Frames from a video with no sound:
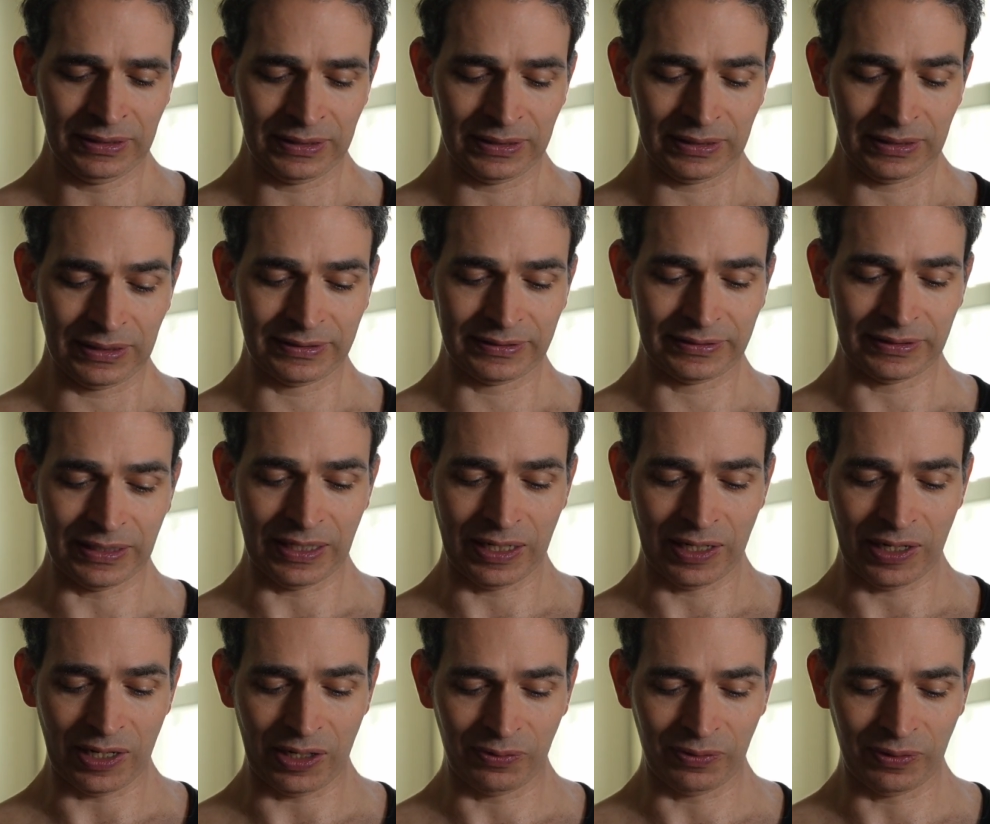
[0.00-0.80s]
Let's say
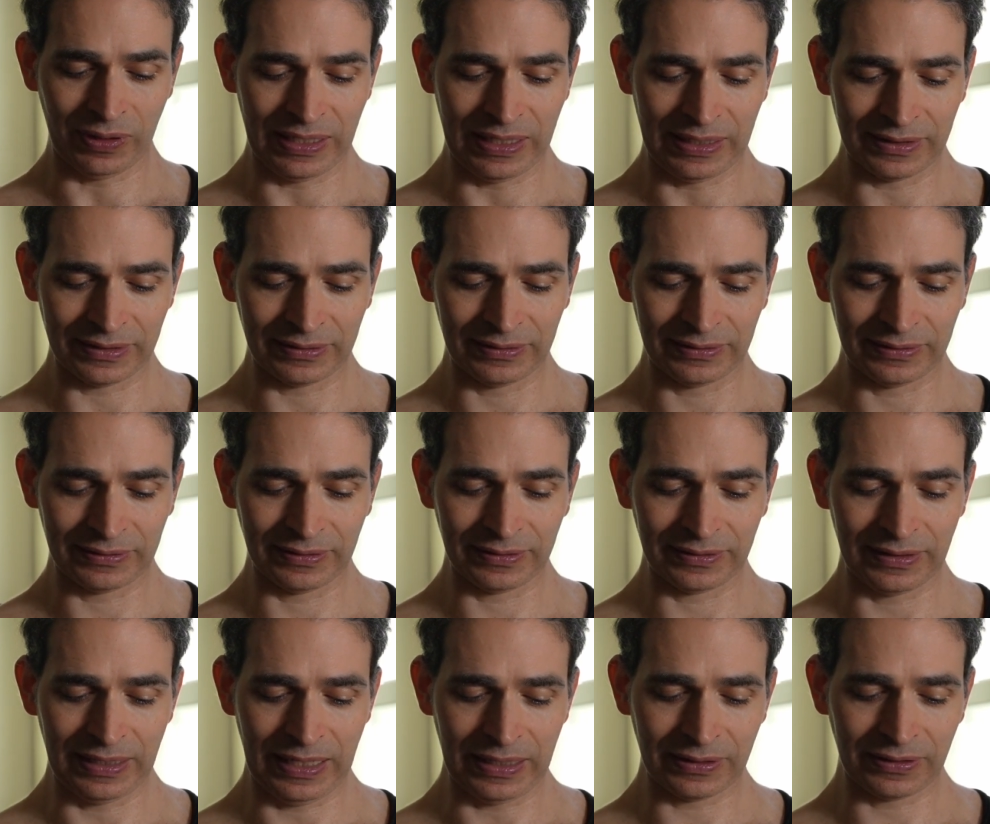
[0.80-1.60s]
our lesson is
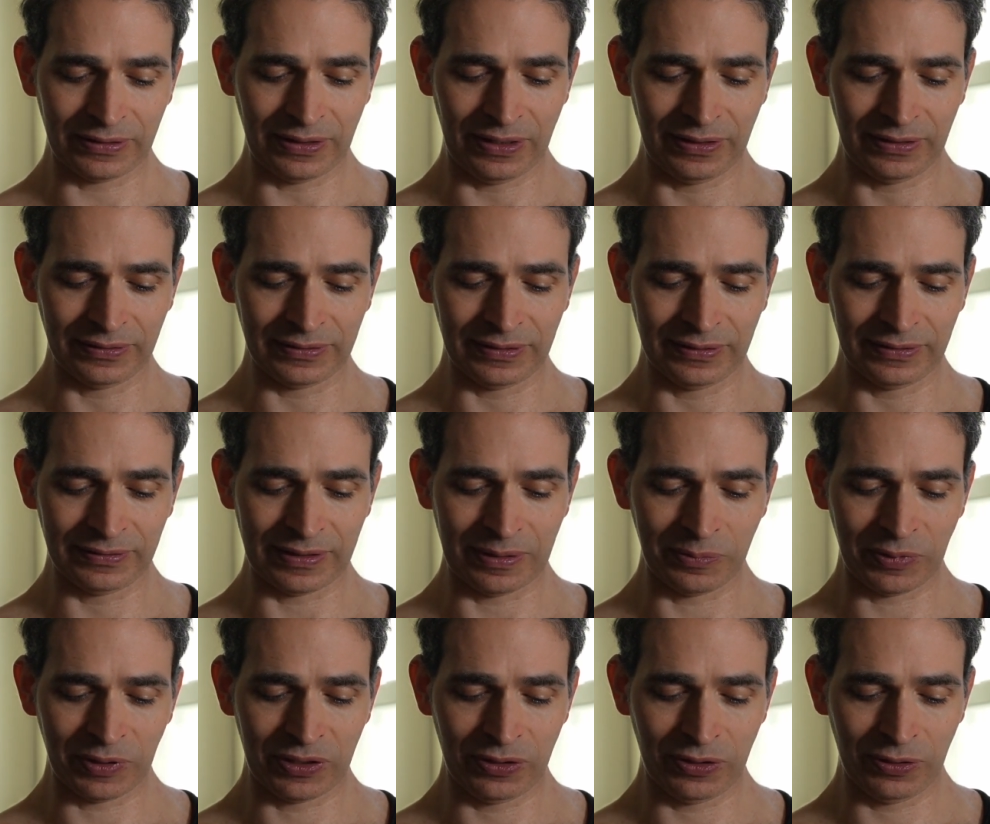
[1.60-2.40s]
lactoses.
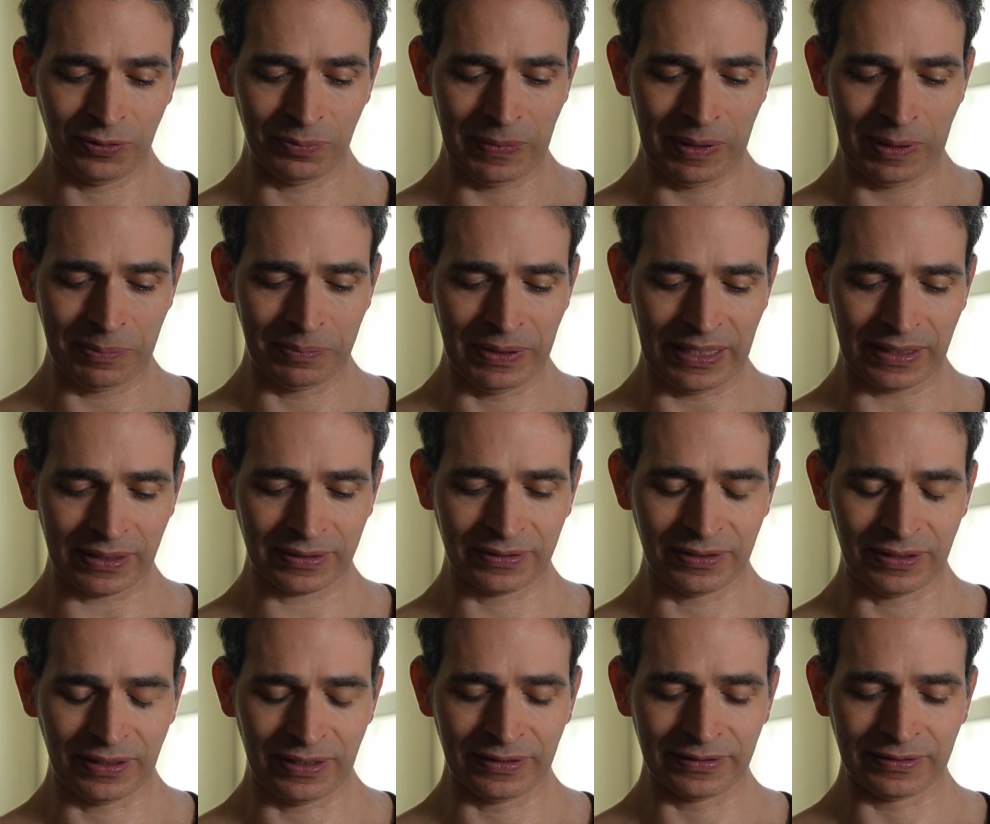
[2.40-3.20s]
I'm going to open up
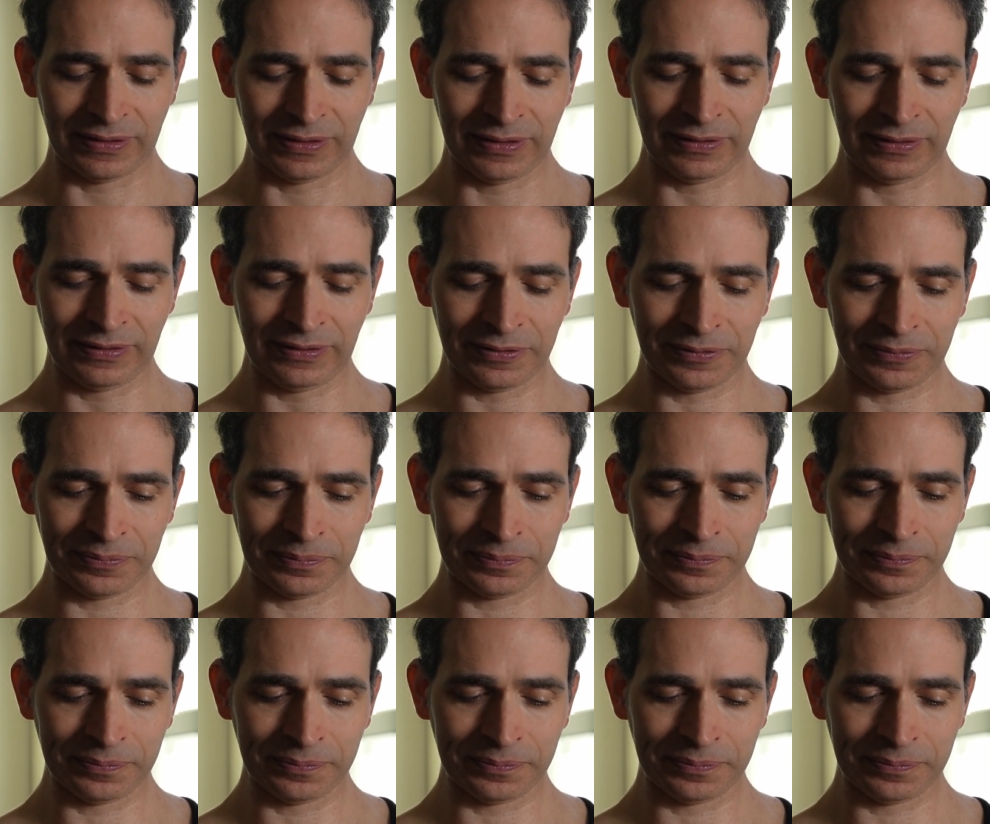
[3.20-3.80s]
lactoses.